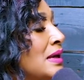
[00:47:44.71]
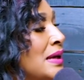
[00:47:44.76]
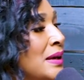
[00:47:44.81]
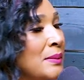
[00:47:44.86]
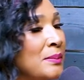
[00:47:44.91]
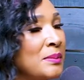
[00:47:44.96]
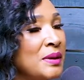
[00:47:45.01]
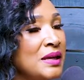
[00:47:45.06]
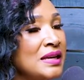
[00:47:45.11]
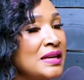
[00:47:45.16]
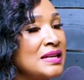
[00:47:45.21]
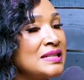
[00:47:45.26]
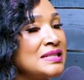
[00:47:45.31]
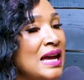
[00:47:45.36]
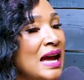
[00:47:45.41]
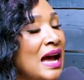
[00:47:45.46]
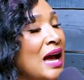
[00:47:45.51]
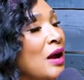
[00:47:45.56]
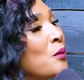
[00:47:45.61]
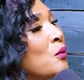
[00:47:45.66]
because
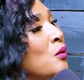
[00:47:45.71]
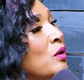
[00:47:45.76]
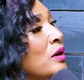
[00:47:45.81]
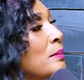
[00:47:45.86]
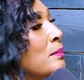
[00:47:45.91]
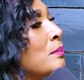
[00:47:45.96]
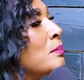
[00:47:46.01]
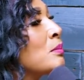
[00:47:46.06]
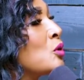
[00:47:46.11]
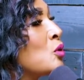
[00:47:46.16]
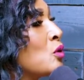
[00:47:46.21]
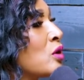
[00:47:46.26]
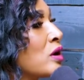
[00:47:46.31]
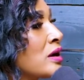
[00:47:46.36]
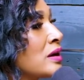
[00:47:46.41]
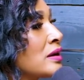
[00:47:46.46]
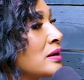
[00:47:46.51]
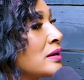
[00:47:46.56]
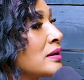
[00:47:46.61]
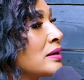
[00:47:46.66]
I want
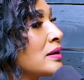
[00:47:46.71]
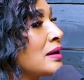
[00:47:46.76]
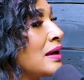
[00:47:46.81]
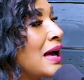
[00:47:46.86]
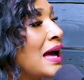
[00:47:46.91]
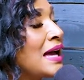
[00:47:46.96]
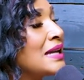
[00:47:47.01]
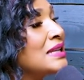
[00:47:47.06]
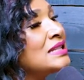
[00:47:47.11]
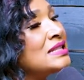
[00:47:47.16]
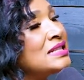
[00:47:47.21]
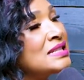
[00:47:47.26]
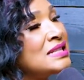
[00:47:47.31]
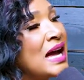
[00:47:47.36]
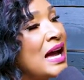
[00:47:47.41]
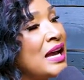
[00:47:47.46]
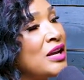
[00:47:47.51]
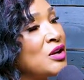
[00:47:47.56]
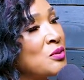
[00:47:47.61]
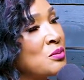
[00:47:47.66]
more. I
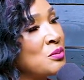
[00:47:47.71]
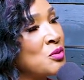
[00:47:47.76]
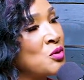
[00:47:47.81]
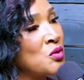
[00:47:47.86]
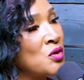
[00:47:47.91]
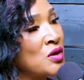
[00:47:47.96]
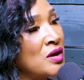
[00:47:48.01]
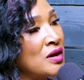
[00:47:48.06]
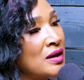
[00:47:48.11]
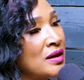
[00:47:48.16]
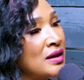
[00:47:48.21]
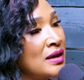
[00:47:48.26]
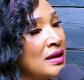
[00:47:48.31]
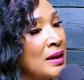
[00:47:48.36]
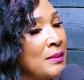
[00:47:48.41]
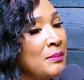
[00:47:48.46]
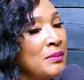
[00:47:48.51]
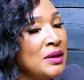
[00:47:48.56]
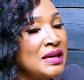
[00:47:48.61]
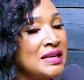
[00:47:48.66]
desire more,
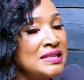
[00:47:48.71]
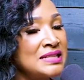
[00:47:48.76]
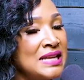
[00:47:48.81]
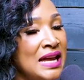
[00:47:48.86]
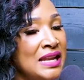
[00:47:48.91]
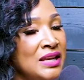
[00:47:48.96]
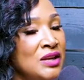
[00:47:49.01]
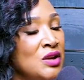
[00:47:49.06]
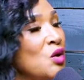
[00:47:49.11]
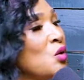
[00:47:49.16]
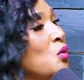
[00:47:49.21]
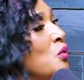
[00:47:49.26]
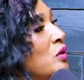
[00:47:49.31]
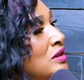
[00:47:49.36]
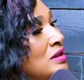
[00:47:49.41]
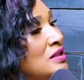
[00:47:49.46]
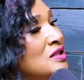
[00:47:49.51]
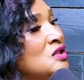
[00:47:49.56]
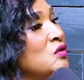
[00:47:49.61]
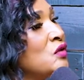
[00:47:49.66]
because I know what
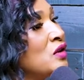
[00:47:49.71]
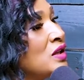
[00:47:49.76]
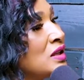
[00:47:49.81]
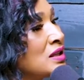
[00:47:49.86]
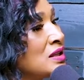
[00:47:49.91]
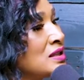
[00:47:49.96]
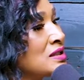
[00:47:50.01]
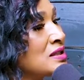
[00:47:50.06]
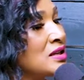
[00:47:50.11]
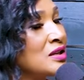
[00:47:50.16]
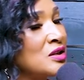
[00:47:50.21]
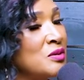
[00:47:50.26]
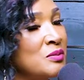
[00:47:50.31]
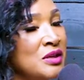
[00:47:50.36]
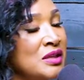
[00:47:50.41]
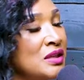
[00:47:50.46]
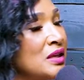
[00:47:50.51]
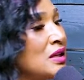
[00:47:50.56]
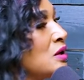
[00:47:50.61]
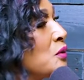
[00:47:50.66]
this feeling is going to be.
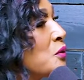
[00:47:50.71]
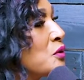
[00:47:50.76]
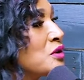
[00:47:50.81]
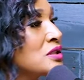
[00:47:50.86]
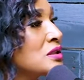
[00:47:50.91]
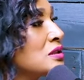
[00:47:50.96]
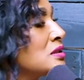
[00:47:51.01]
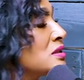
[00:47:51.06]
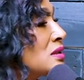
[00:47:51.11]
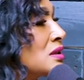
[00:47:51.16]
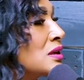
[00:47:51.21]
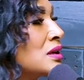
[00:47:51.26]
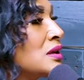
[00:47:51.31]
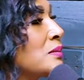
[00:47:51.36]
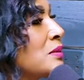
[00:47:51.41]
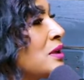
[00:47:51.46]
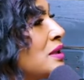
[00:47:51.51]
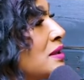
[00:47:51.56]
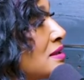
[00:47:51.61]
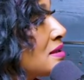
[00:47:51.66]
The end results are going to
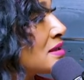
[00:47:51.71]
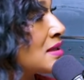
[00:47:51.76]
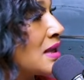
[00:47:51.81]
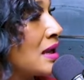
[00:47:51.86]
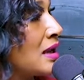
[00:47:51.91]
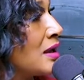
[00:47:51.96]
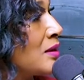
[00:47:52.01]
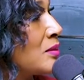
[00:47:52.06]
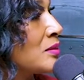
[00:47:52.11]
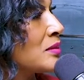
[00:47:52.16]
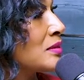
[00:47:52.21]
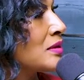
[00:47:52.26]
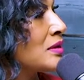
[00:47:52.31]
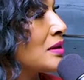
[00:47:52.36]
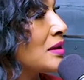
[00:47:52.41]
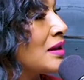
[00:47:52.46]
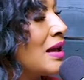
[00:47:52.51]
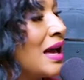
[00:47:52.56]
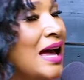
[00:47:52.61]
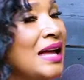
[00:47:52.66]
be the same.
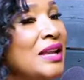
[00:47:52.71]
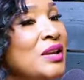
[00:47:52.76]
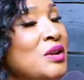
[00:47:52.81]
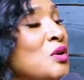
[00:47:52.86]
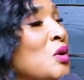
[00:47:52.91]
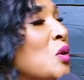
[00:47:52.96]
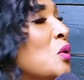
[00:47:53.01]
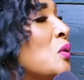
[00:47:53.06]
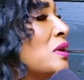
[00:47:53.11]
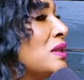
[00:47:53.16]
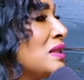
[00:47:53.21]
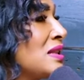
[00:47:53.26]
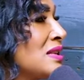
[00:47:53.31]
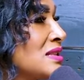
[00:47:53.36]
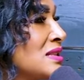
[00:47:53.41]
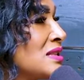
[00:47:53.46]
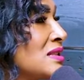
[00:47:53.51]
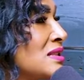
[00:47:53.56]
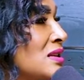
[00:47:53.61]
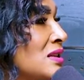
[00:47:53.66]
I know what
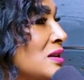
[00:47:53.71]
this is going